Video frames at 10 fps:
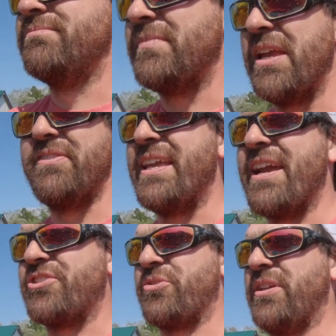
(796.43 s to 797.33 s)
Even the
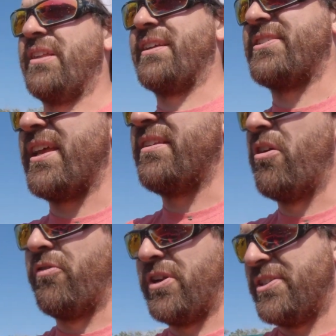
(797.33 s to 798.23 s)
X3, like I said, it
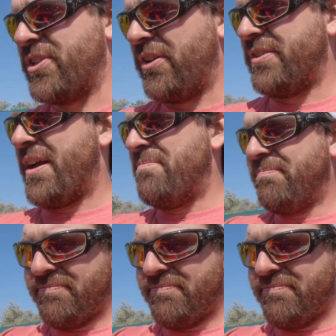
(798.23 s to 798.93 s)
overheats all the time.